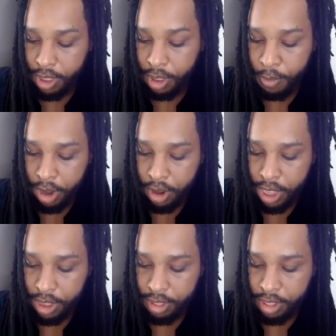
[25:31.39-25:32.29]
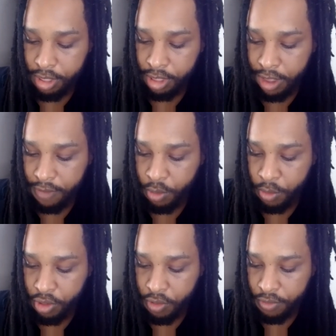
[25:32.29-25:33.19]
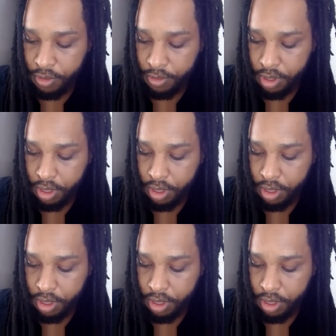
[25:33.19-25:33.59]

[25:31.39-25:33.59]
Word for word: Americans that slavery was over.